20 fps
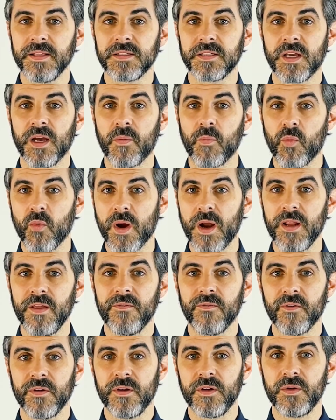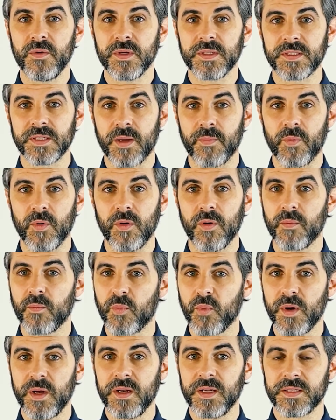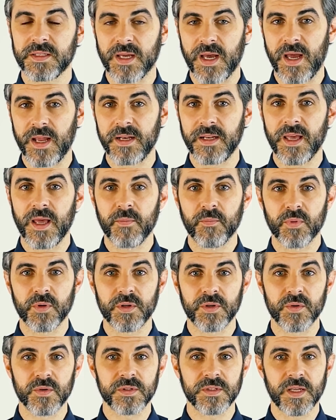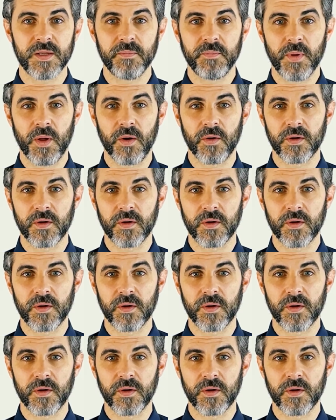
come ready for you to assemble, pre-designed, and produced in bulk.